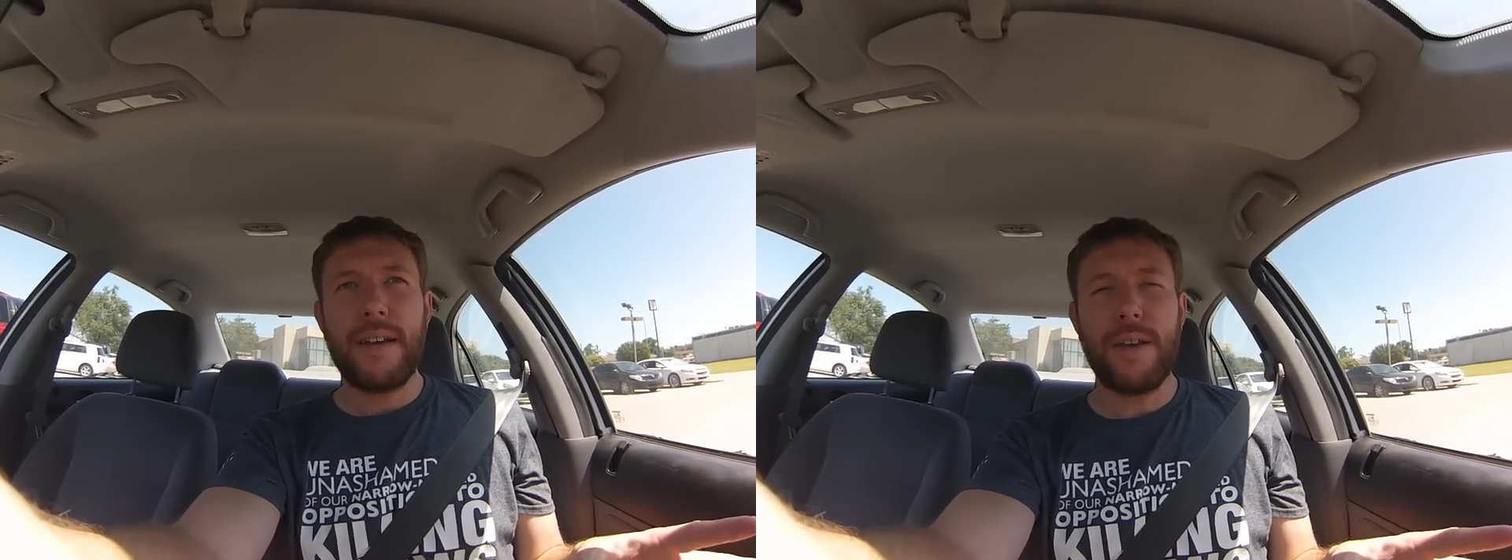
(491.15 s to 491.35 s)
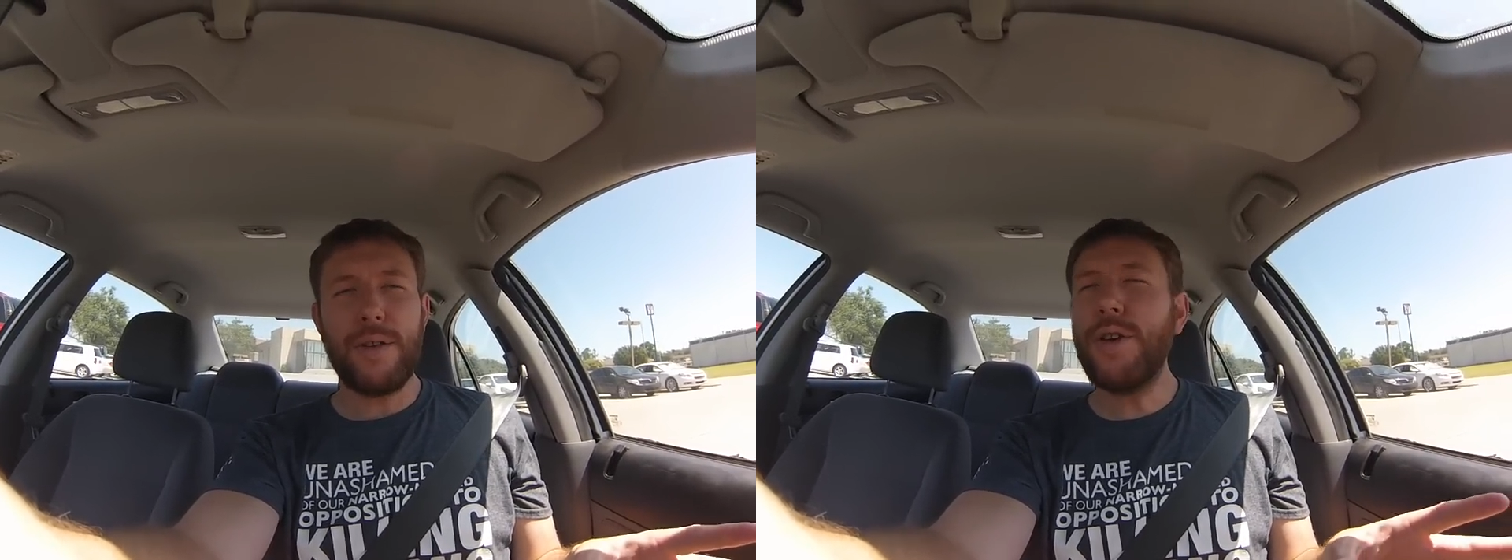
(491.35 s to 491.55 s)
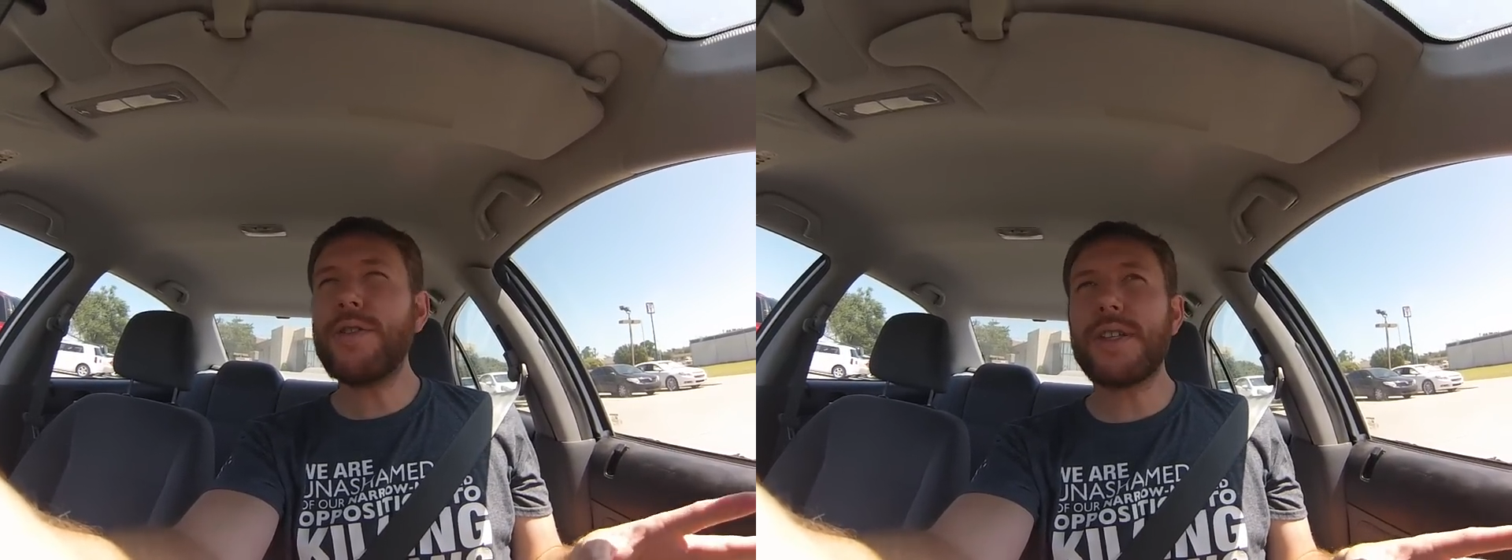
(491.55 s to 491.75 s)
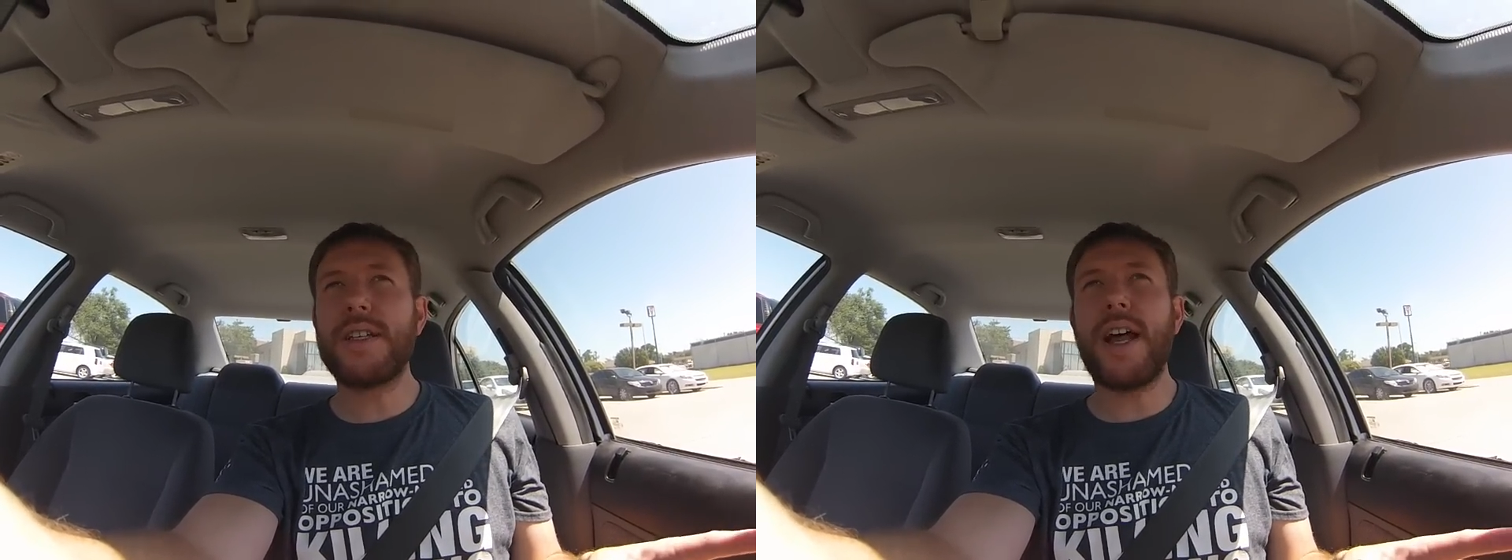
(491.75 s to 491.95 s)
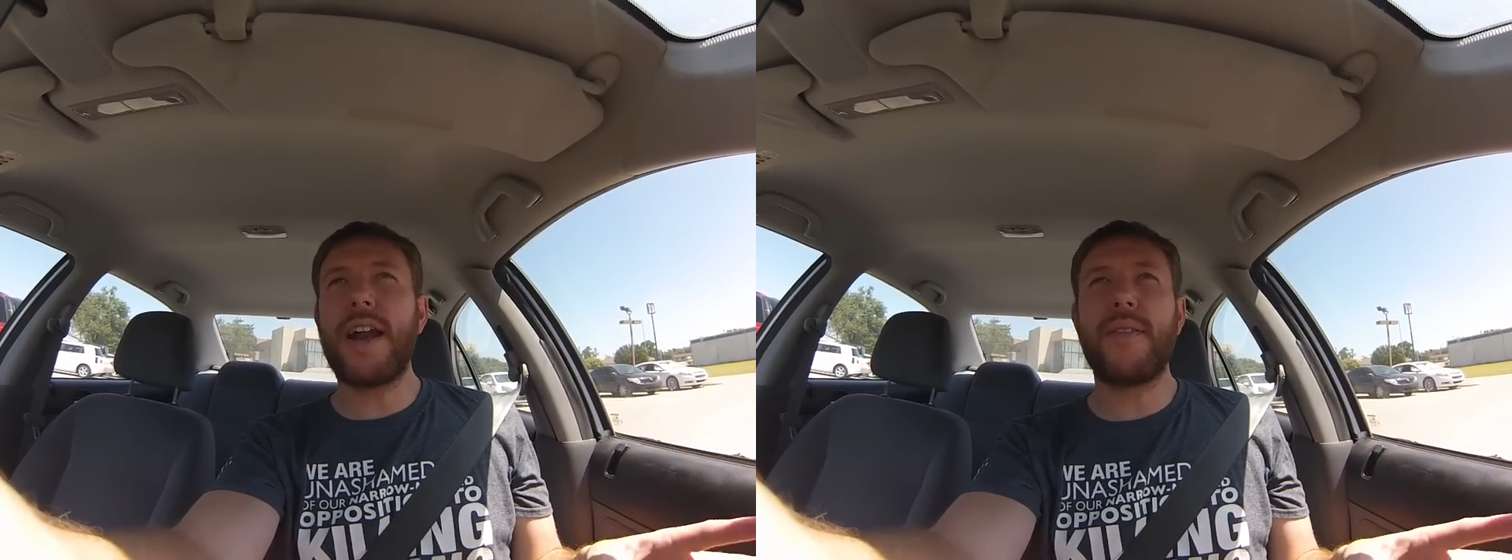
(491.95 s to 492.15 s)
you're usually
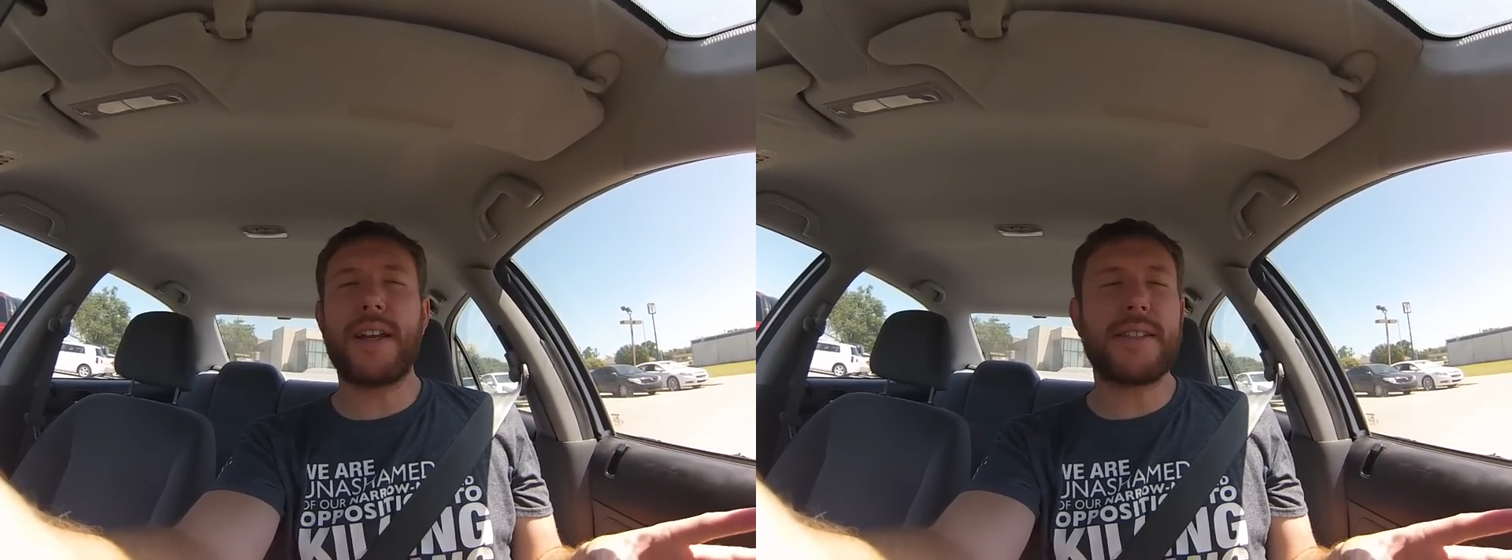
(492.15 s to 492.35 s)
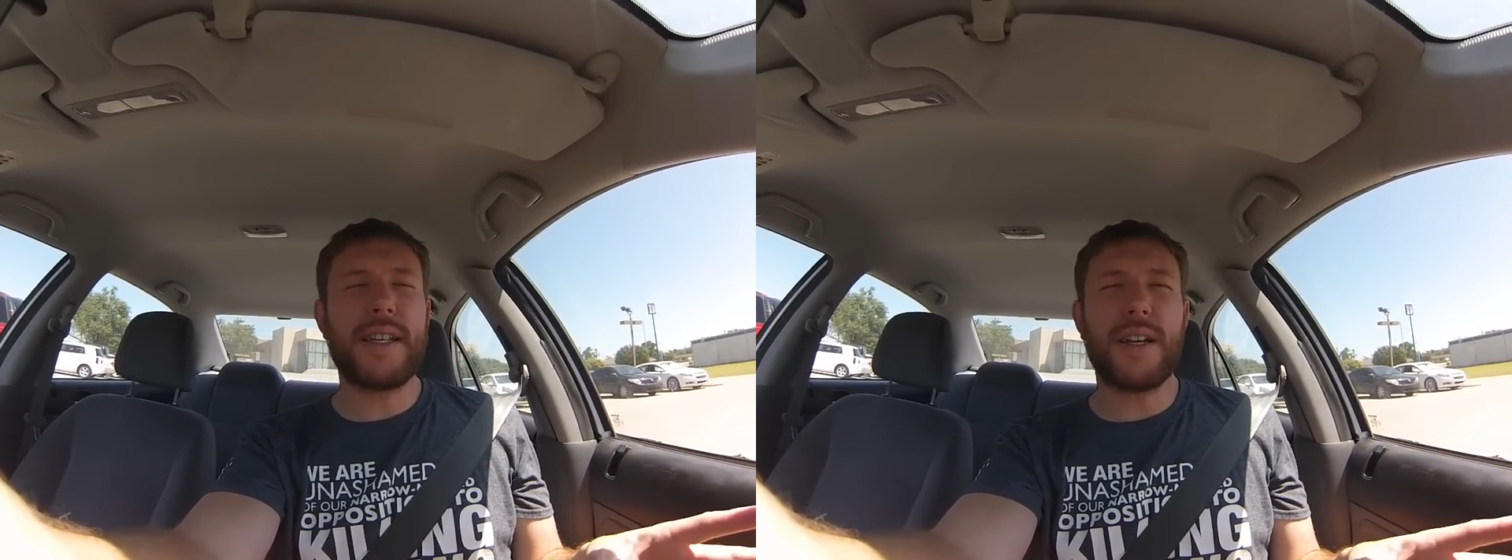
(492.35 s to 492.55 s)
not even going to see